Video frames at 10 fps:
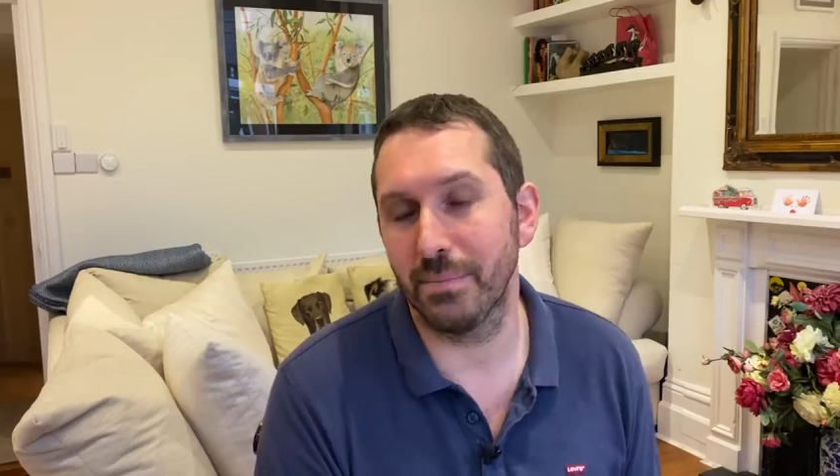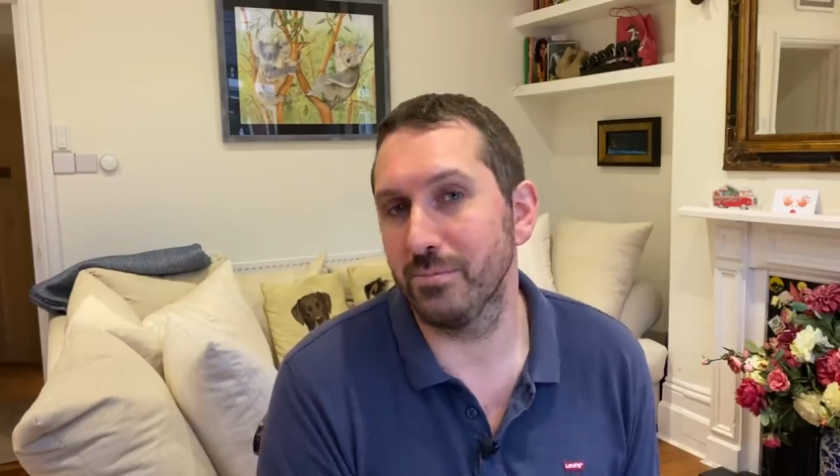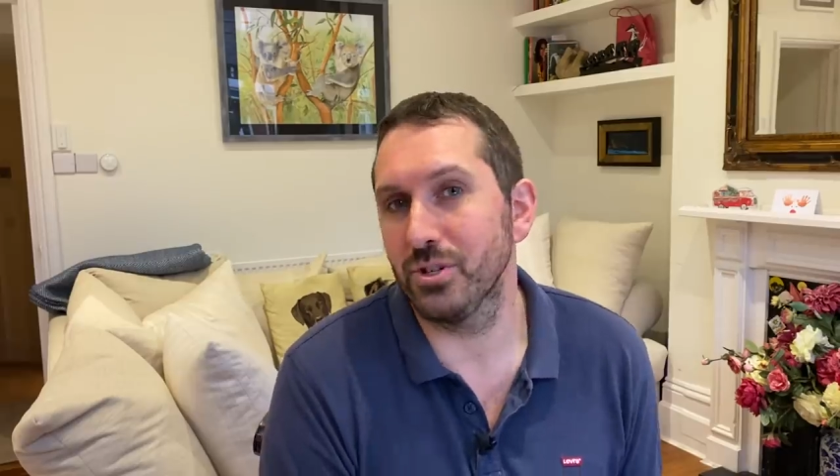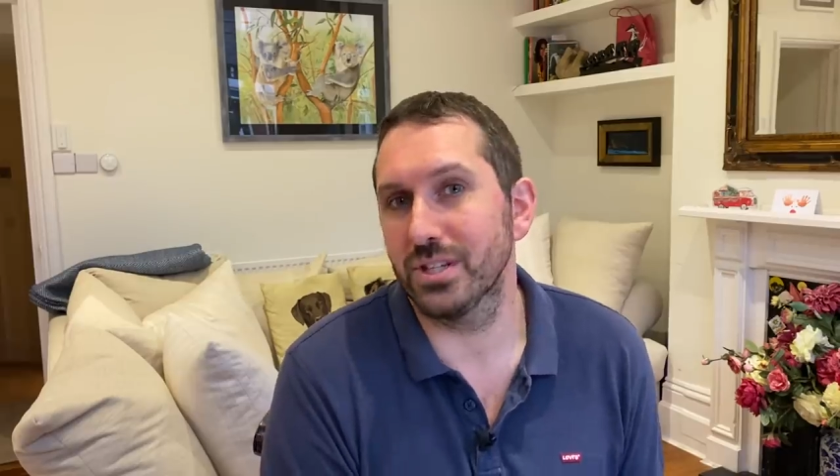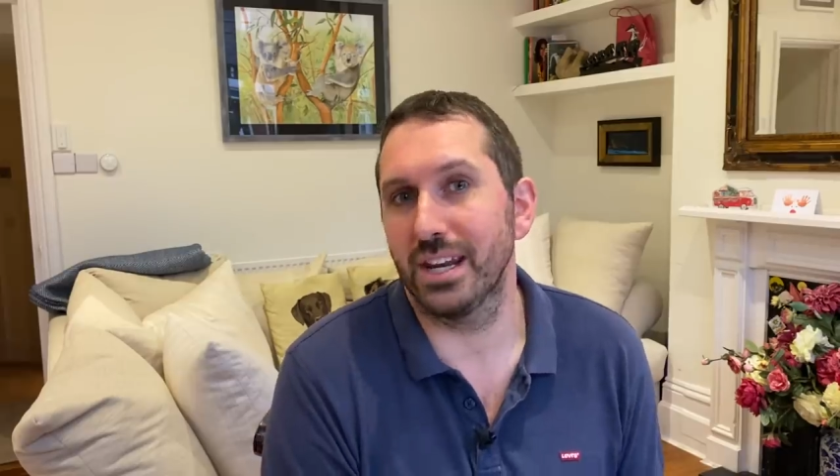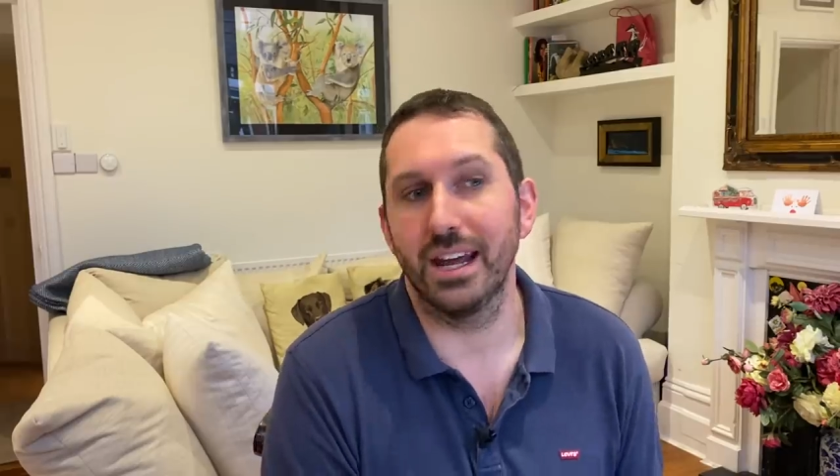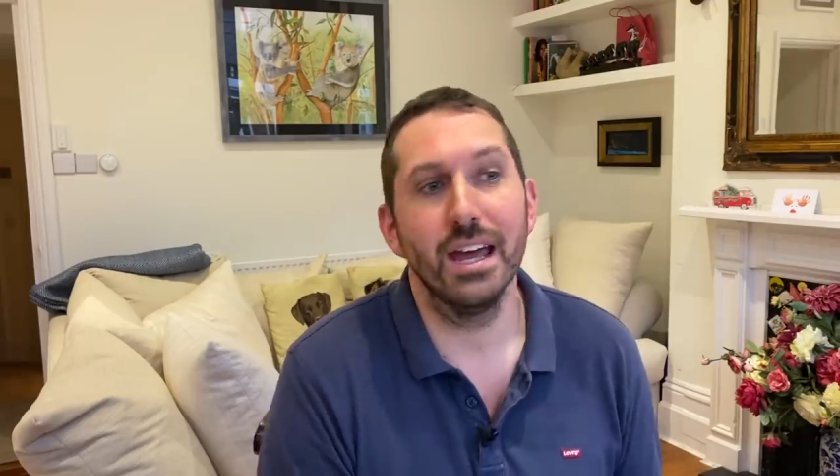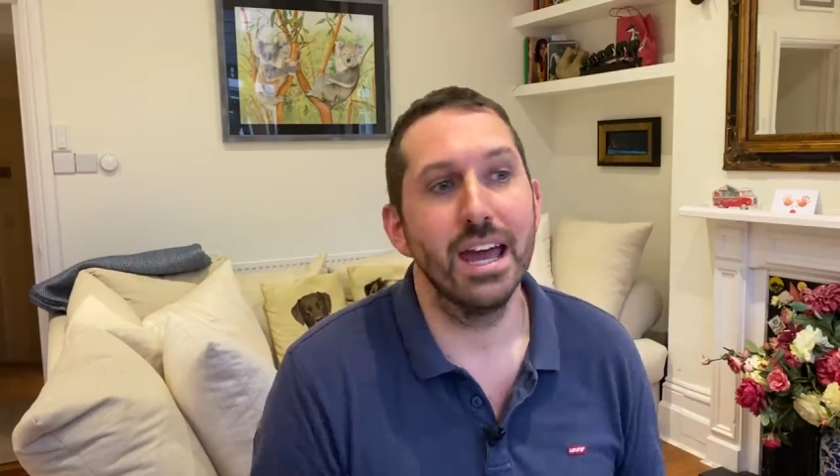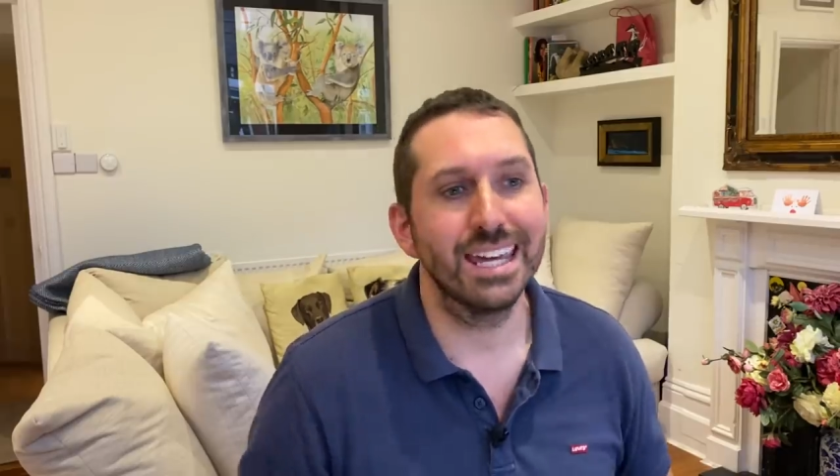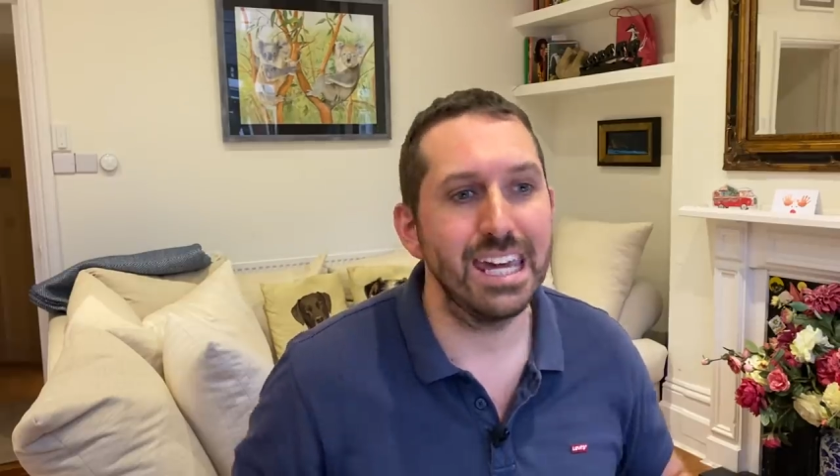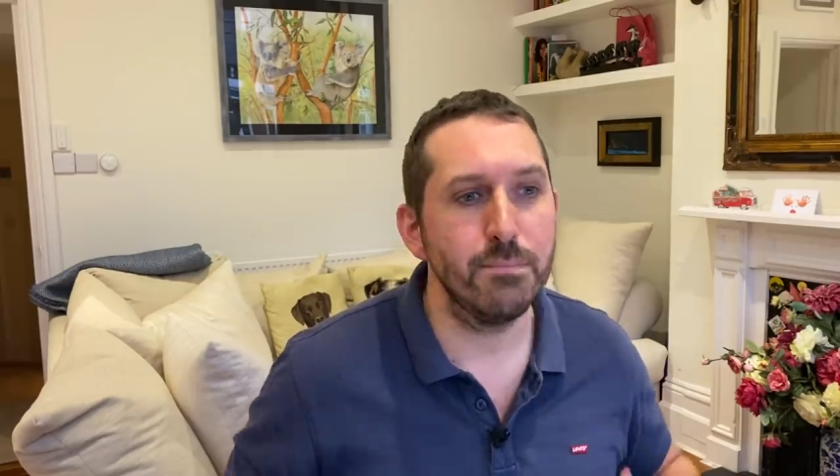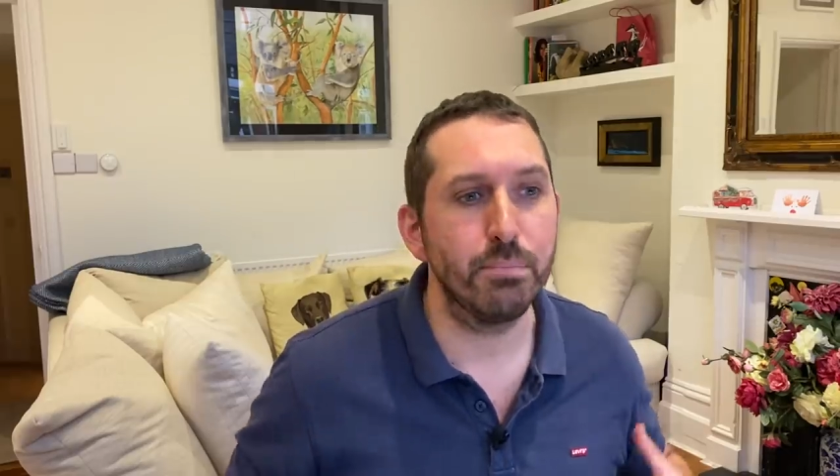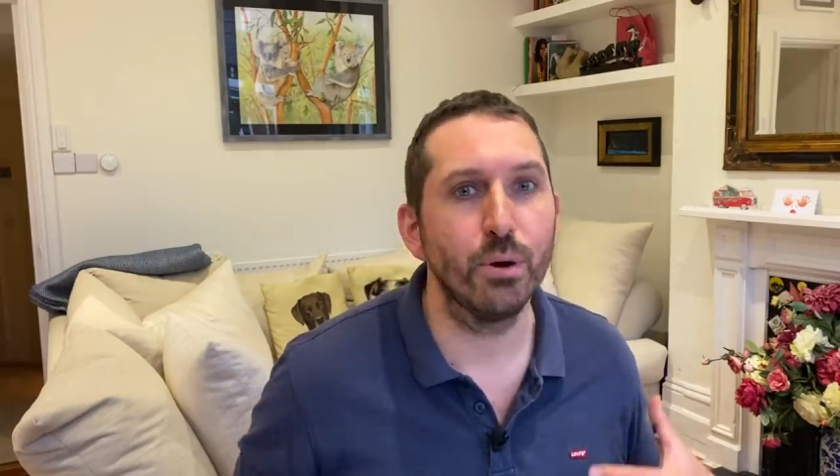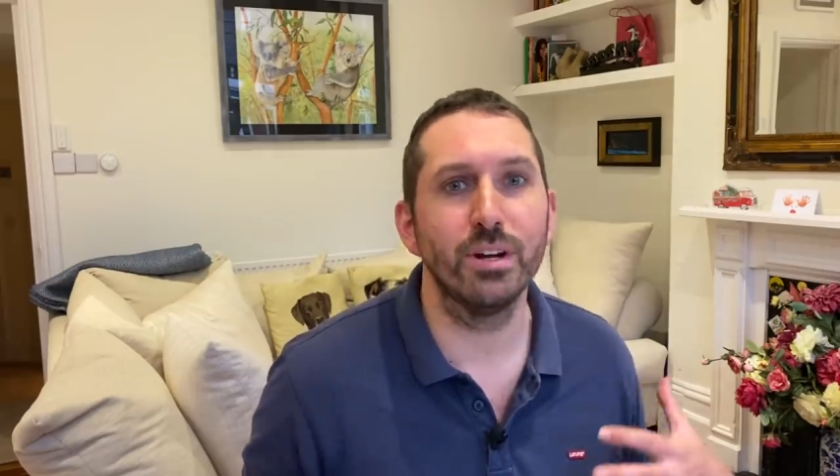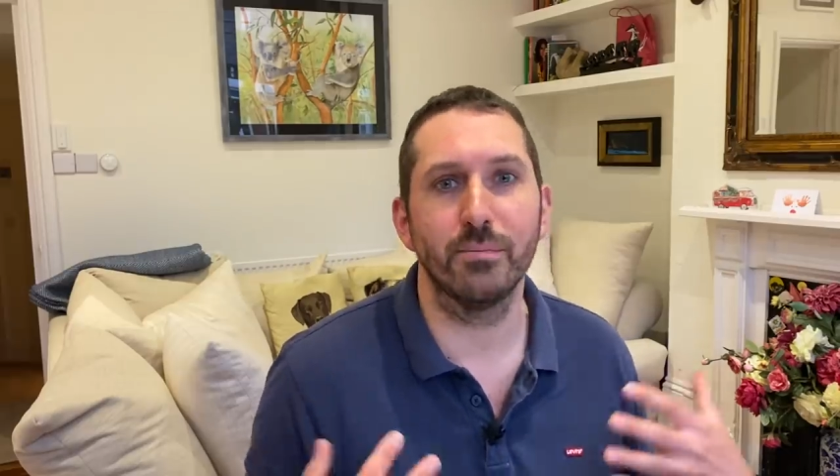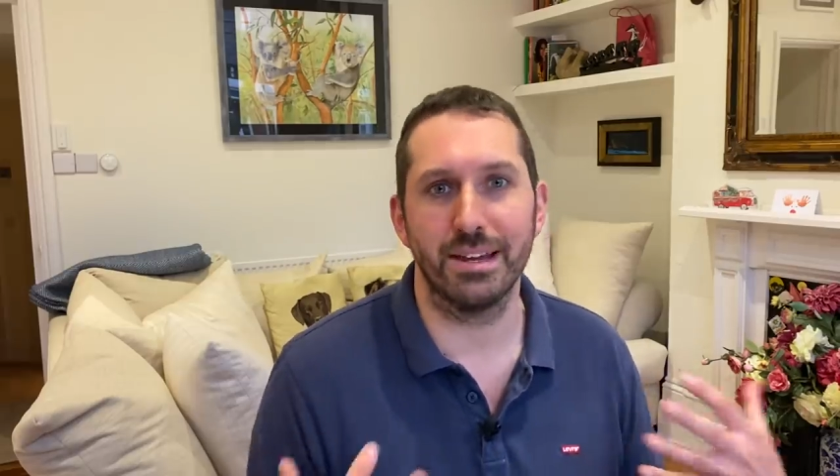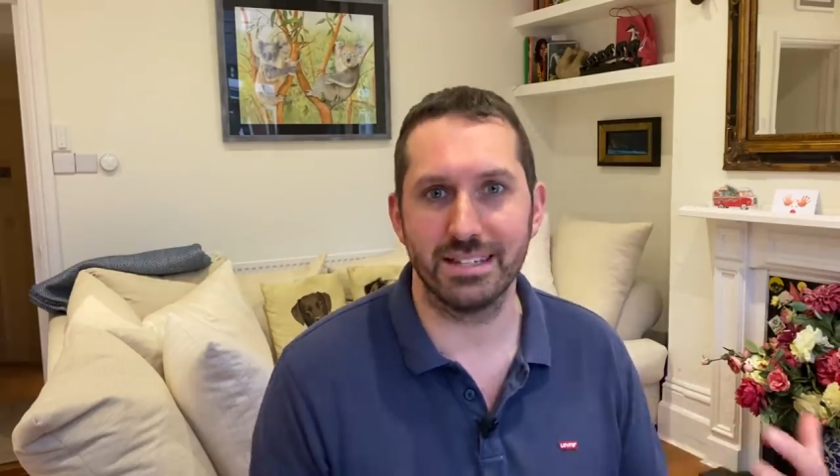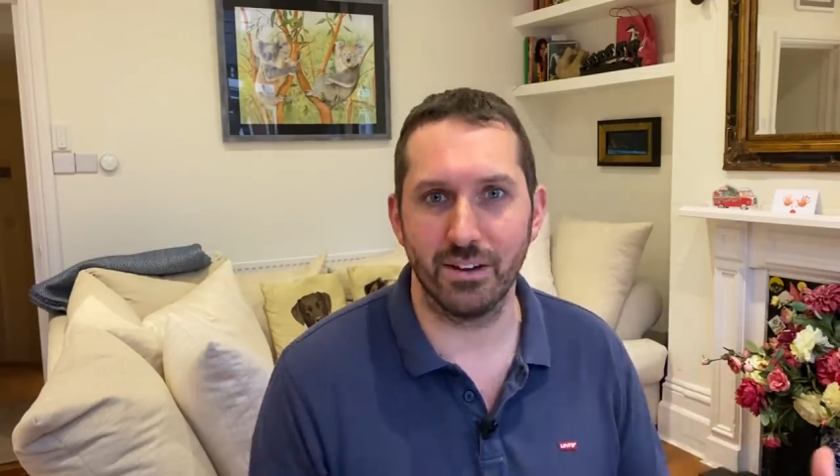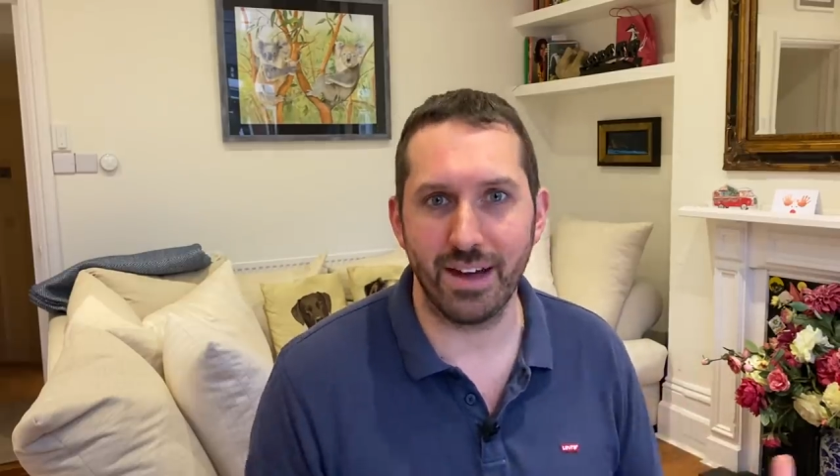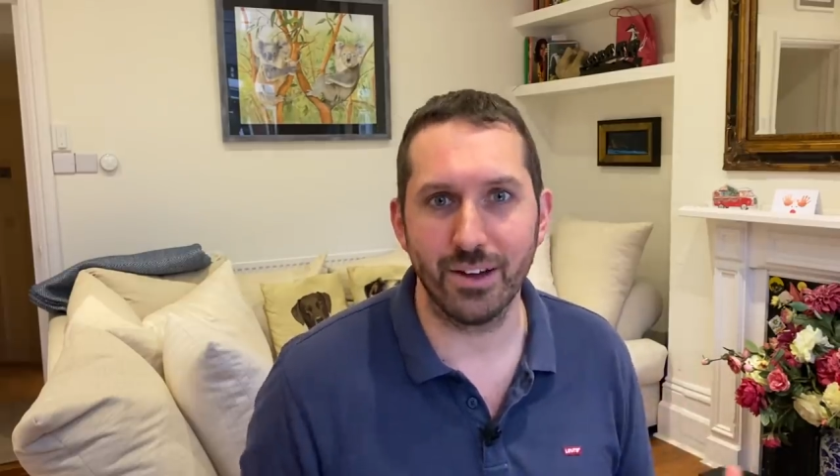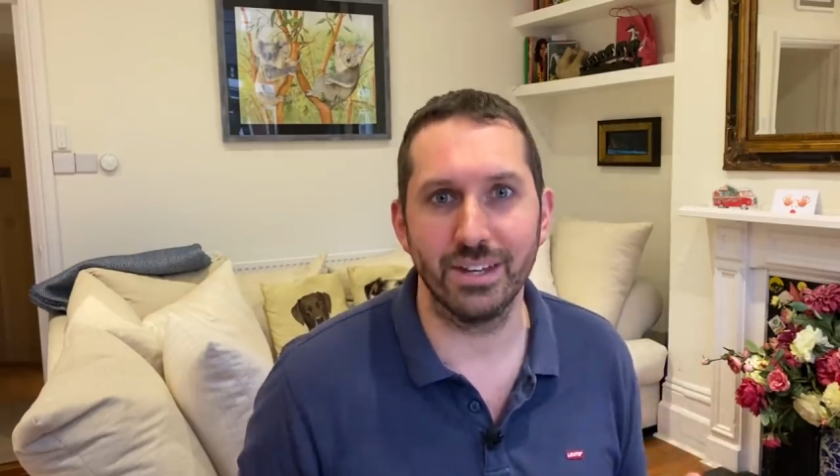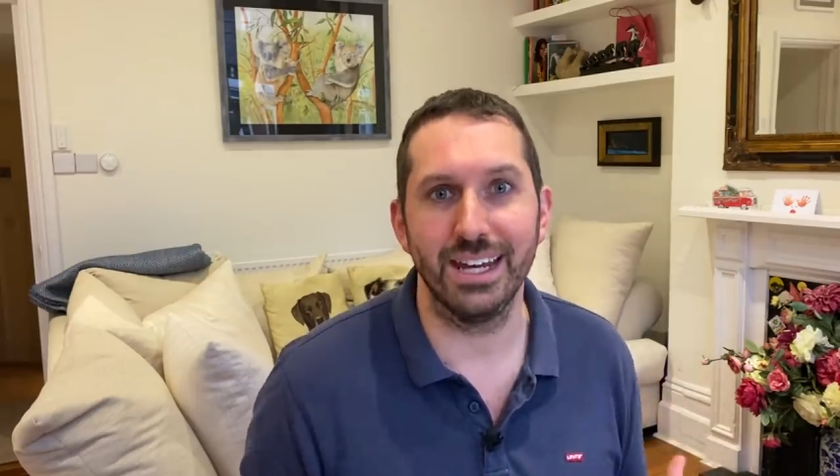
but I'm just going to keep putting myself out